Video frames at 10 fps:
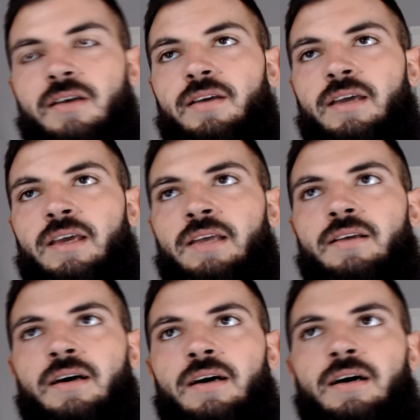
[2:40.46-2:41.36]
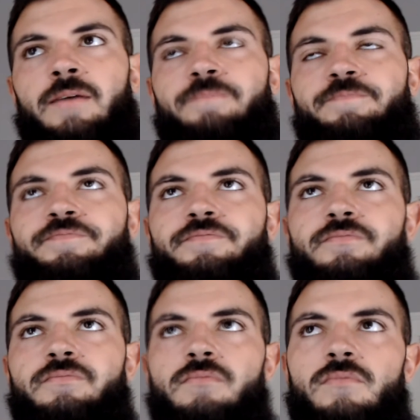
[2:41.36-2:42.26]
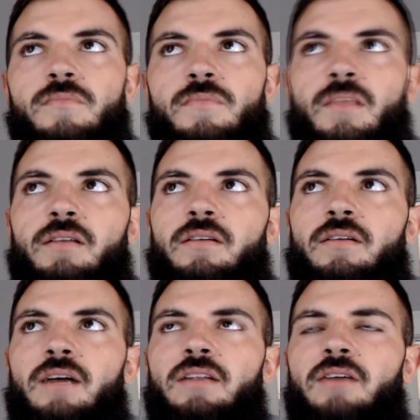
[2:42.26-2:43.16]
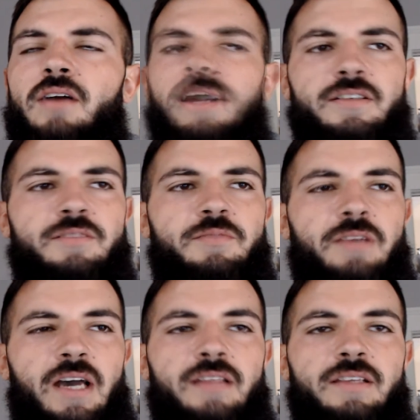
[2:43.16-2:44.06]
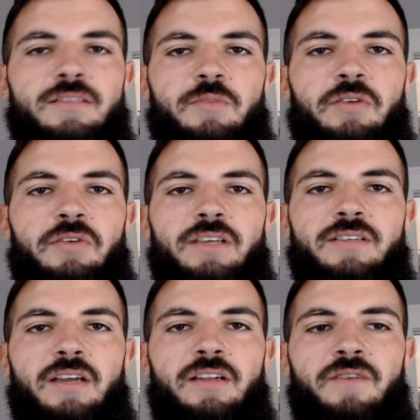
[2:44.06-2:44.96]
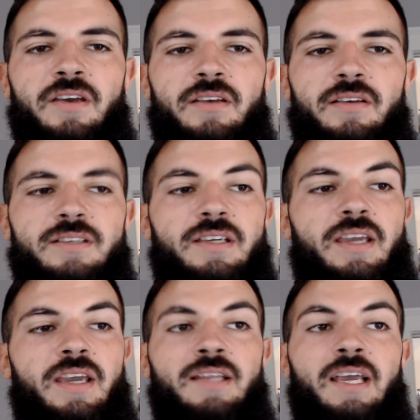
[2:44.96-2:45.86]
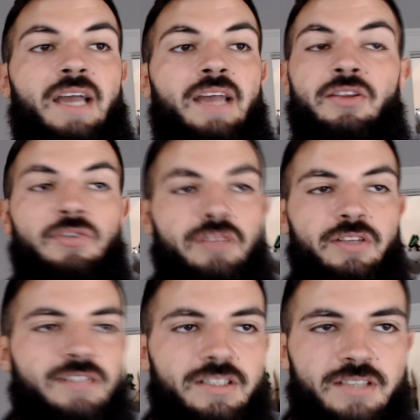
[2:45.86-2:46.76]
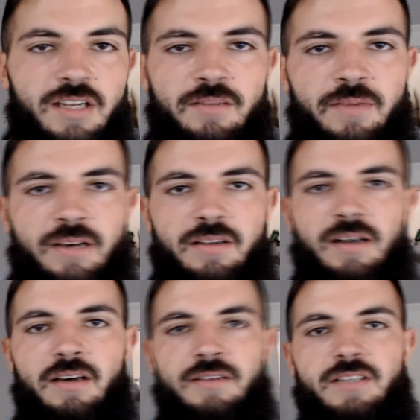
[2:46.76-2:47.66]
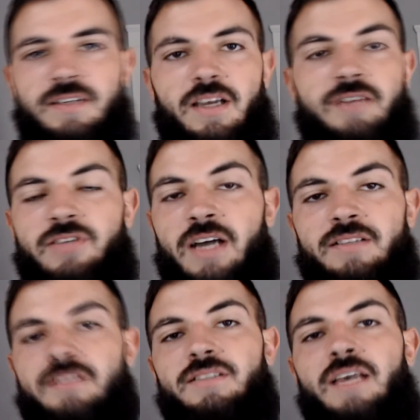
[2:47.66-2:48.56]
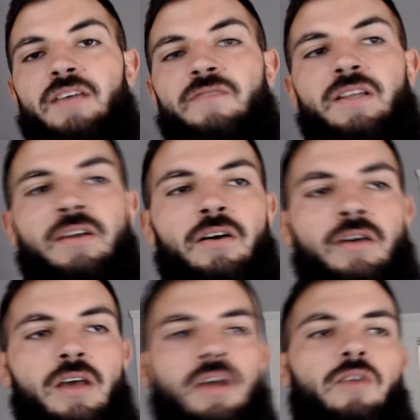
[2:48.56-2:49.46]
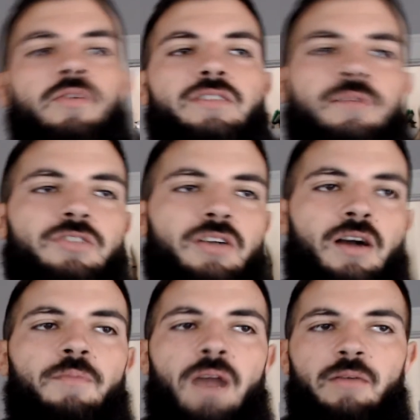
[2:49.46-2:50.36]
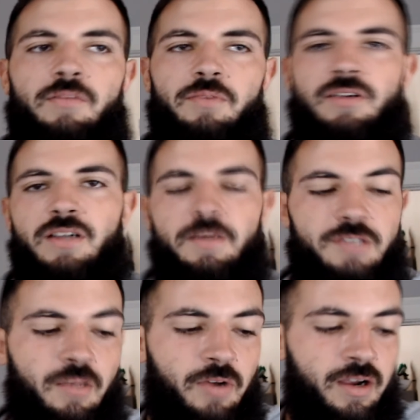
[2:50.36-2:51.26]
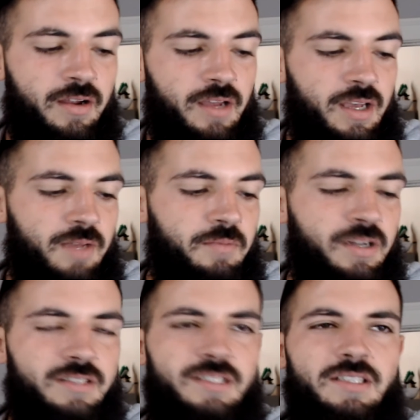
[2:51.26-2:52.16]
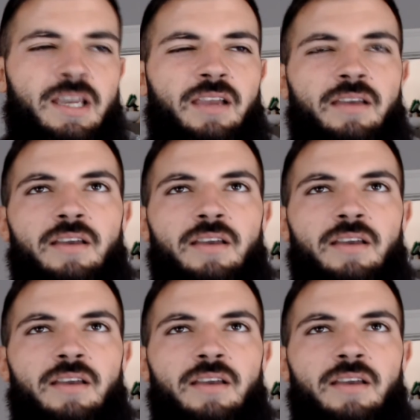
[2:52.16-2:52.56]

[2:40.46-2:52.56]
And I don't know. I think it's gonna be a really exciting fight. Because again, like I literally just said about Jessica Andrade in this last video, which I'm sure I'll probably put it up somewhere. But it's just like